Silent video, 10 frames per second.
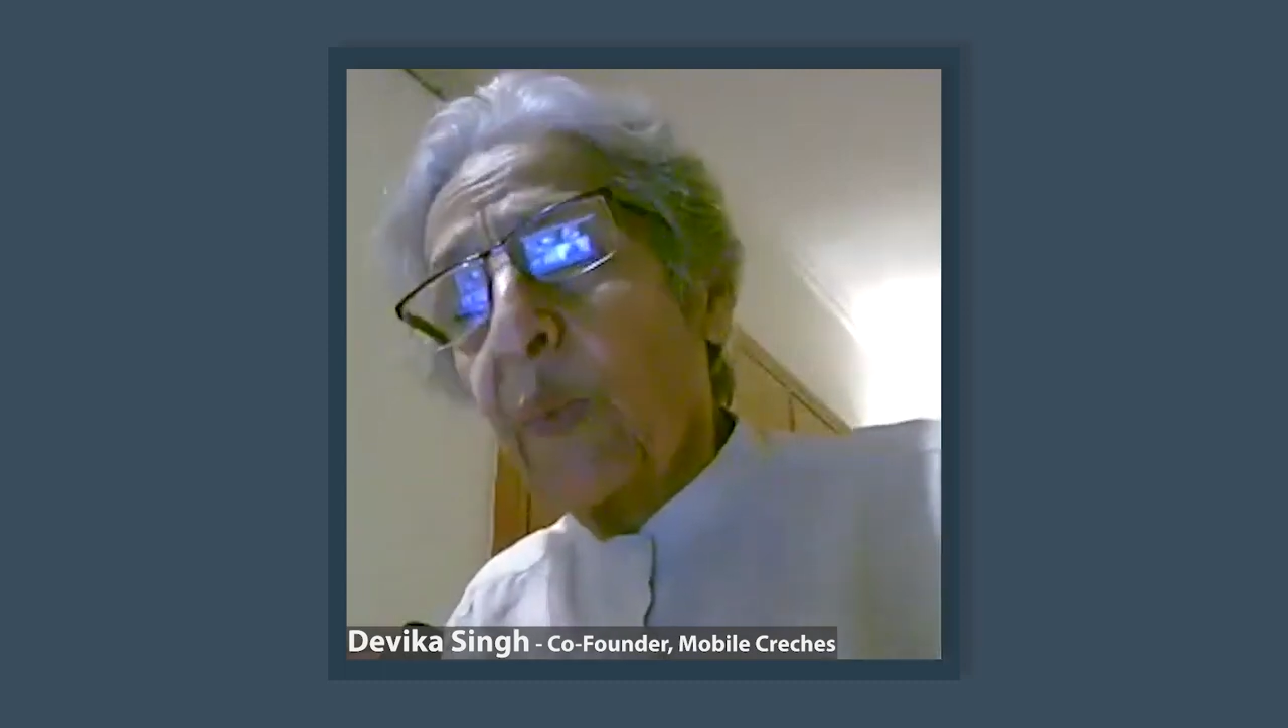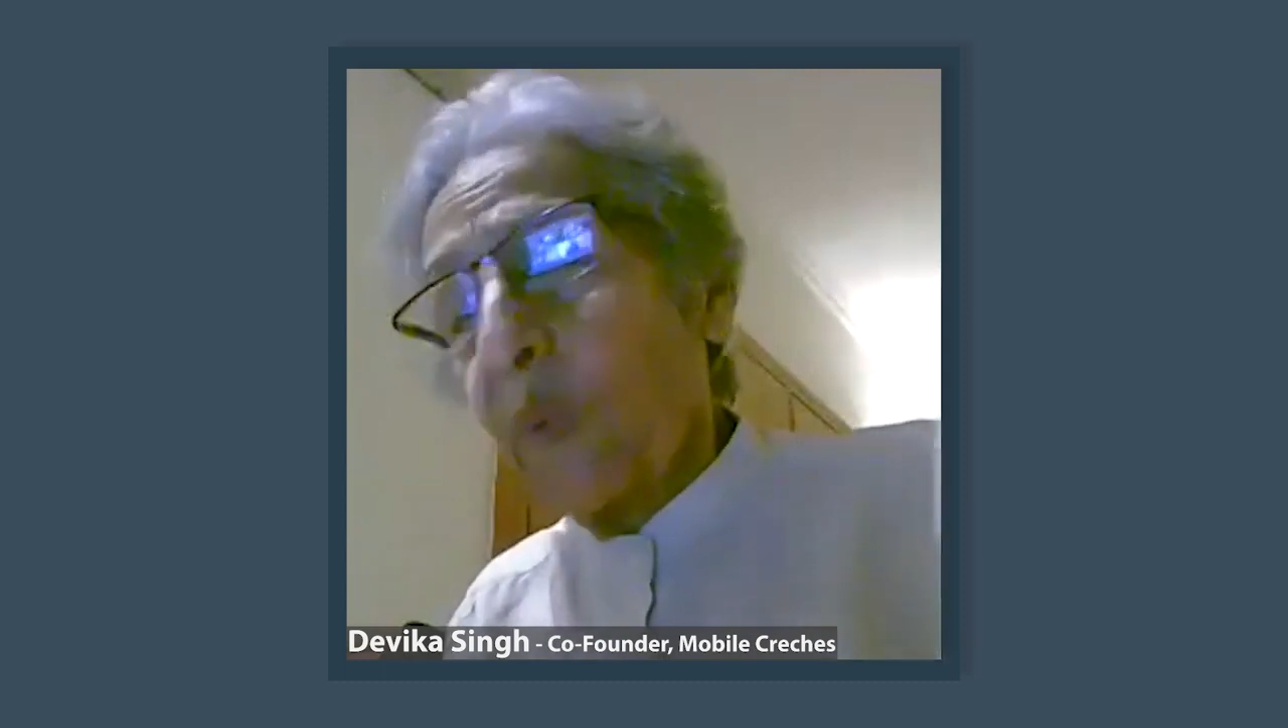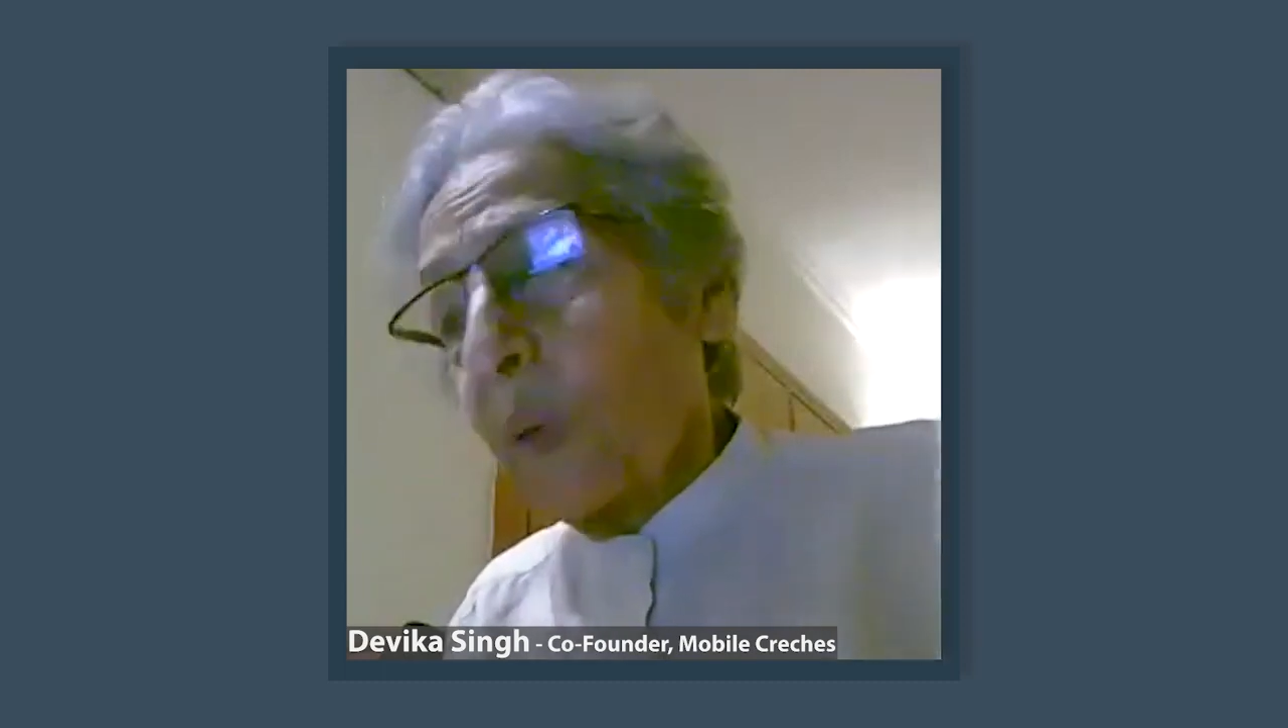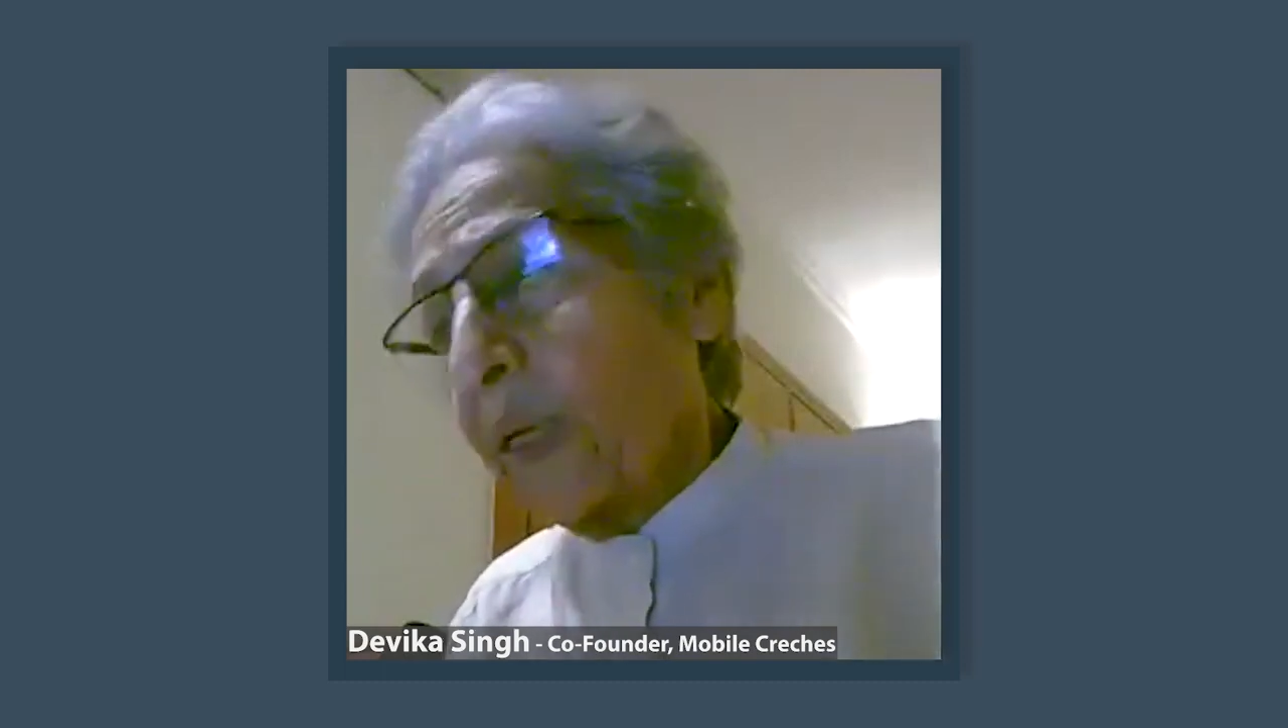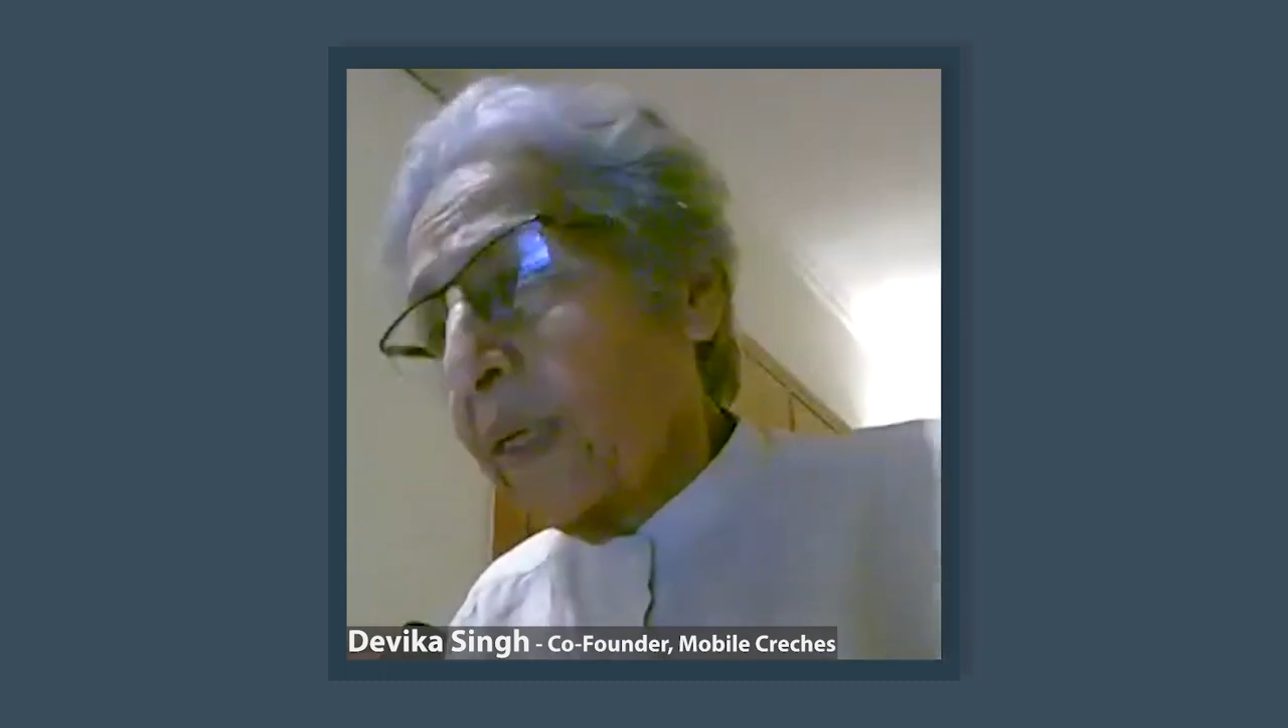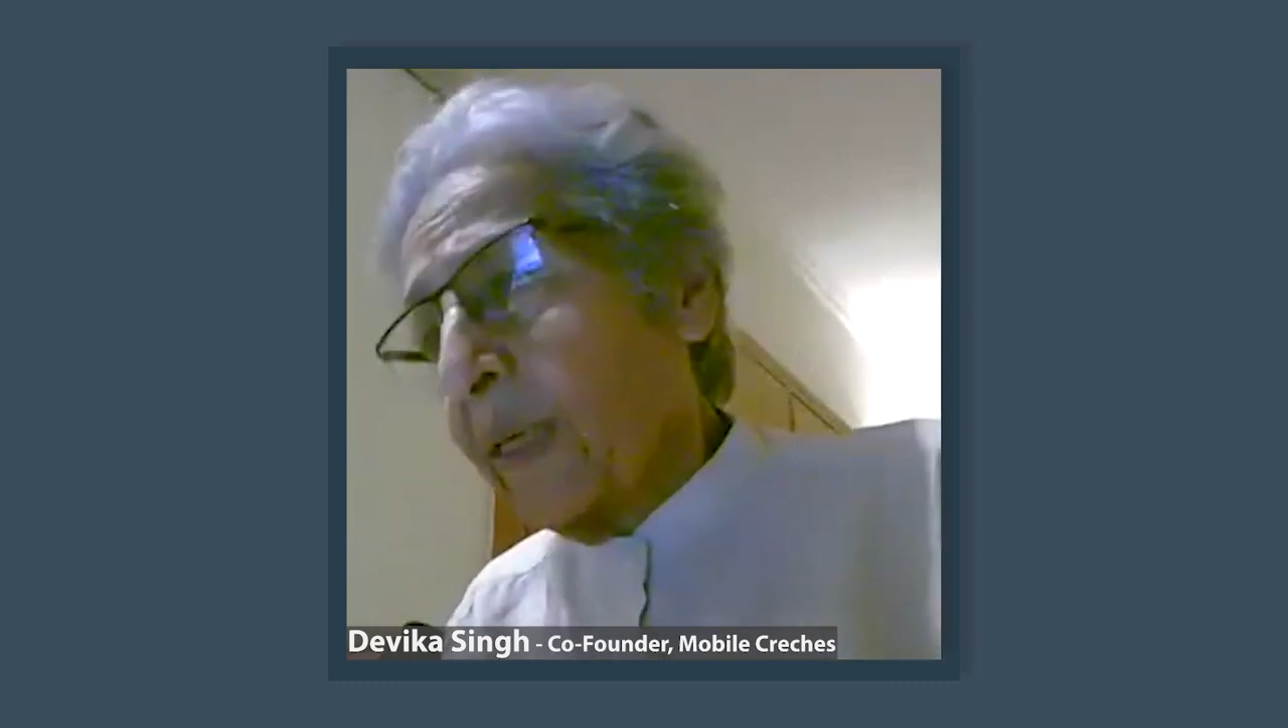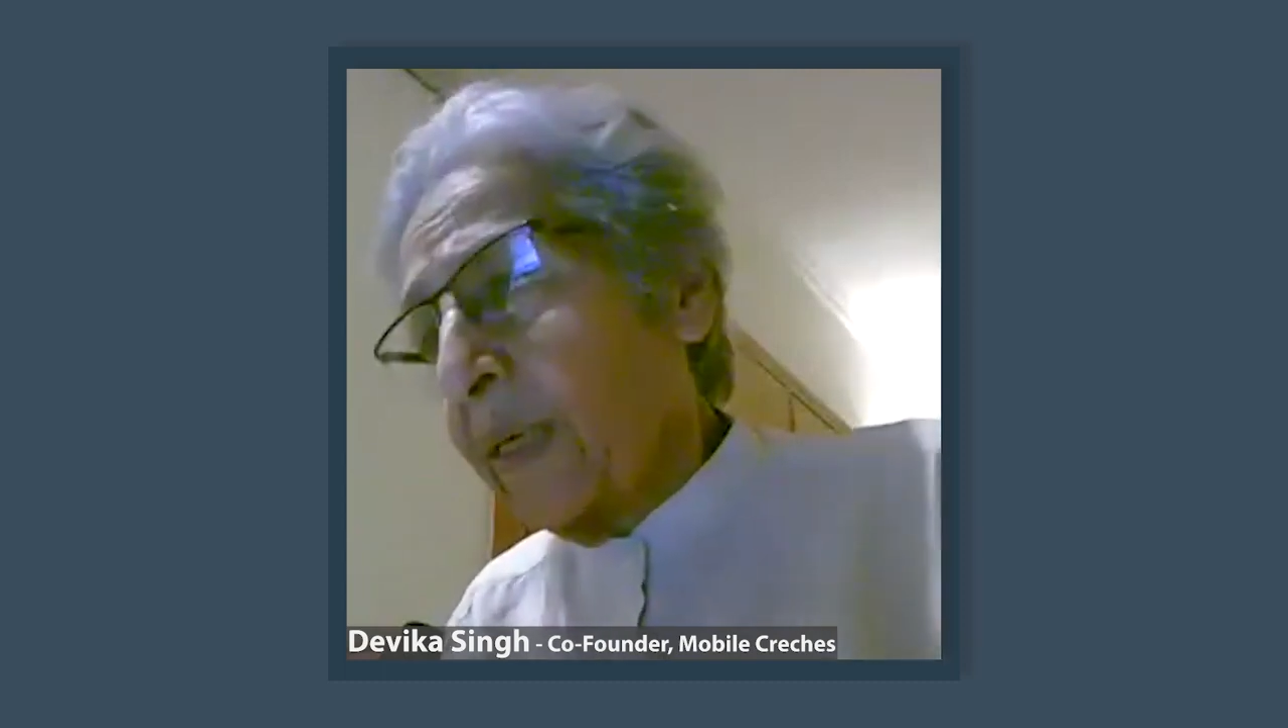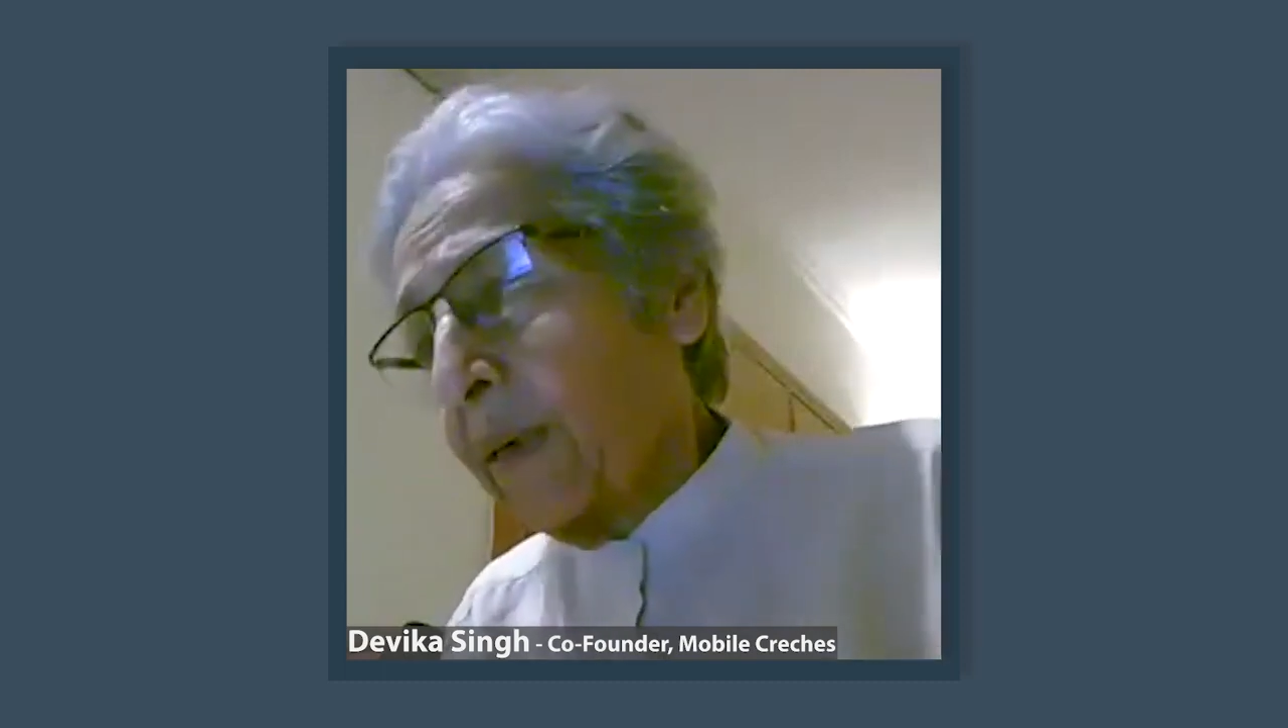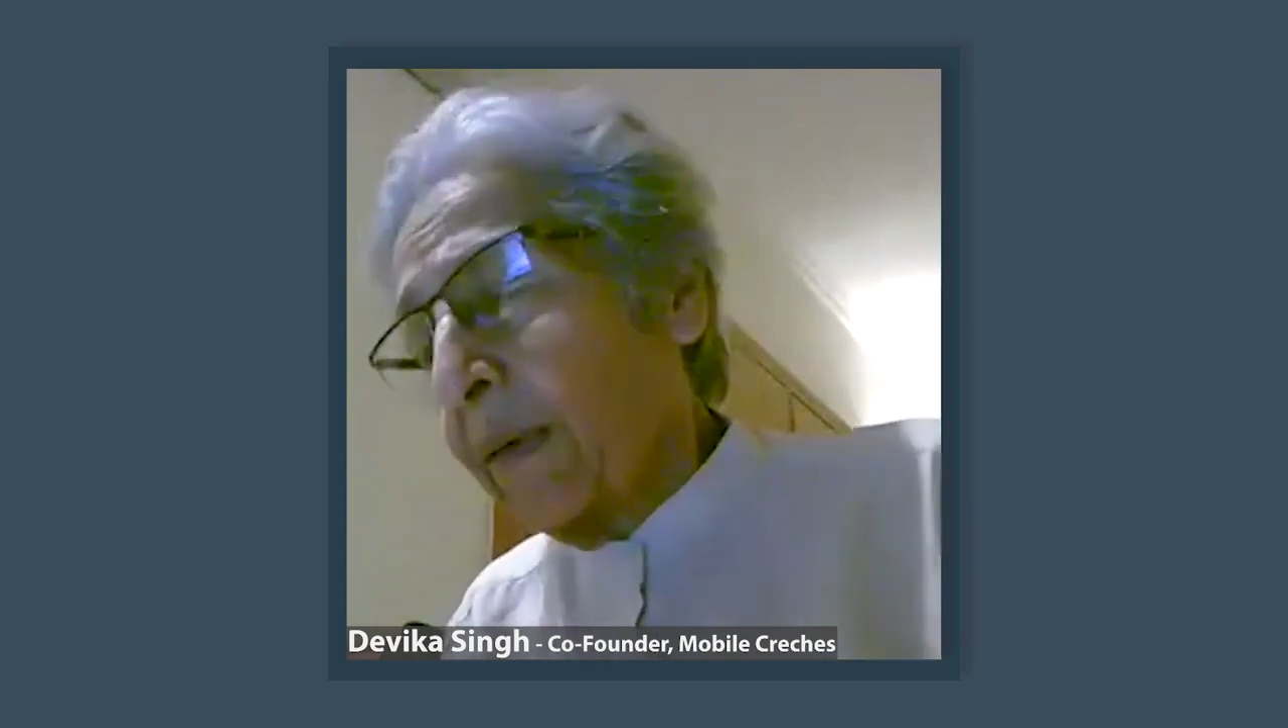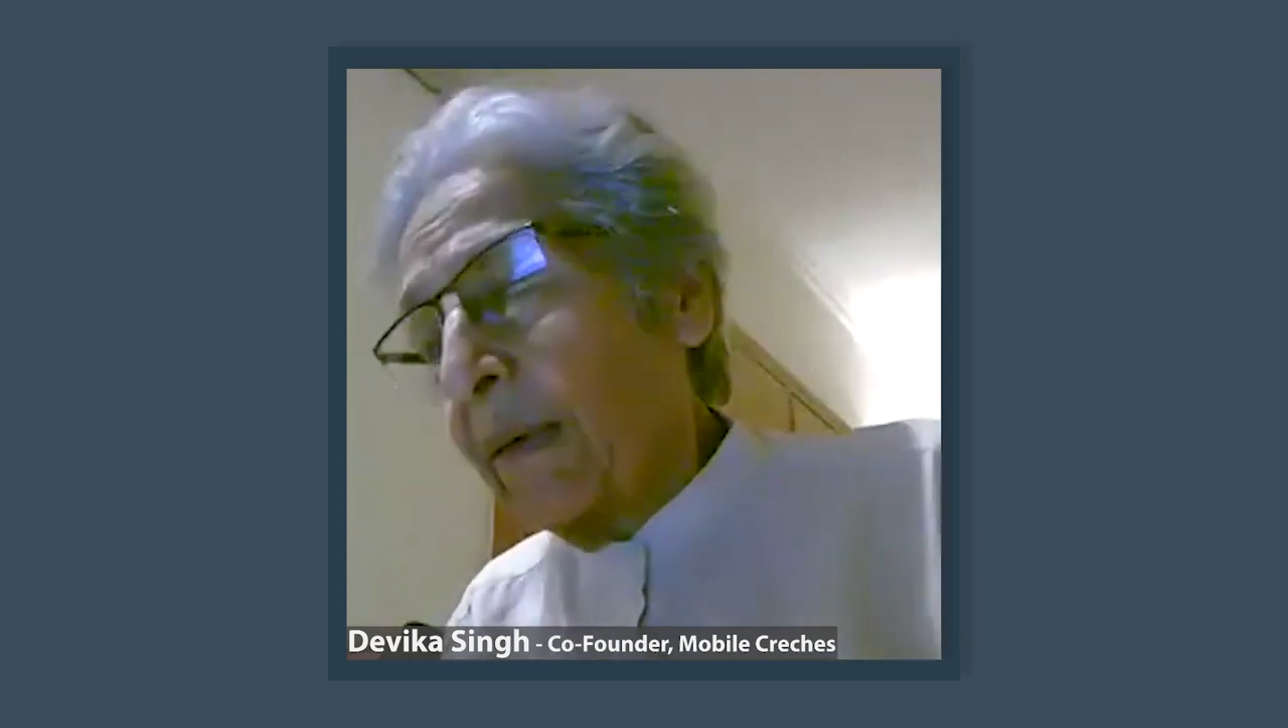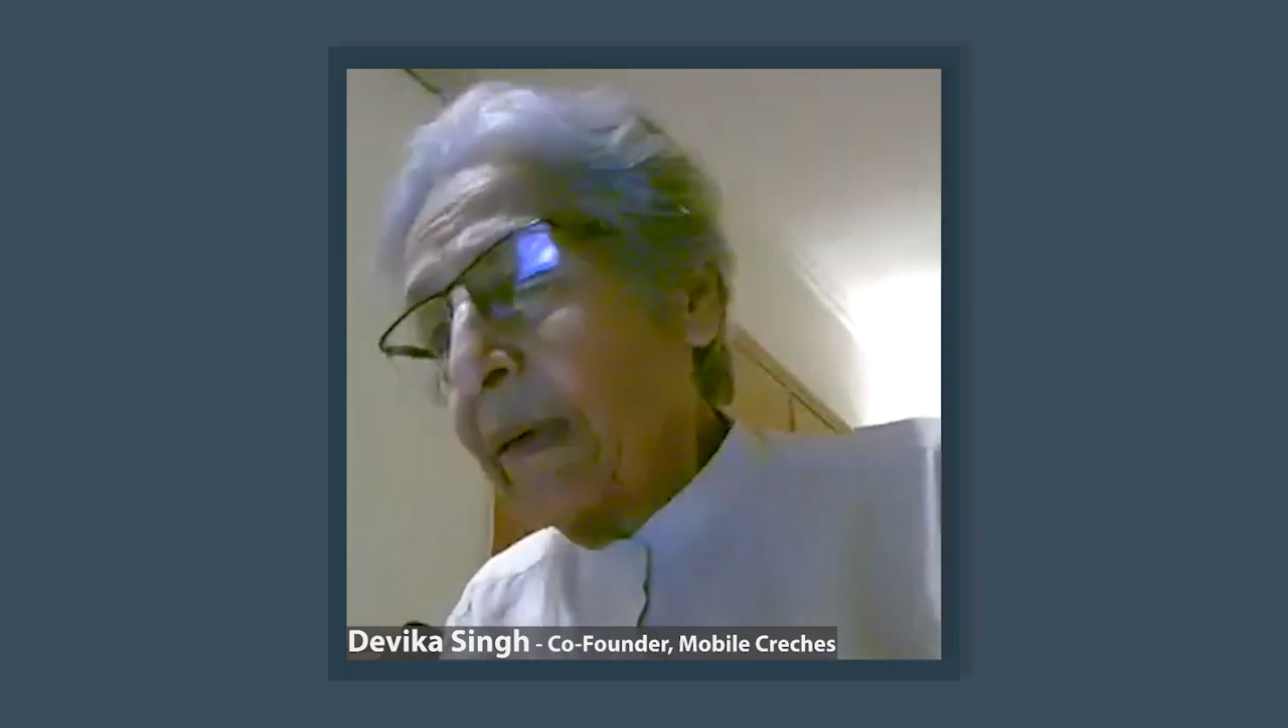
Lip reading: worker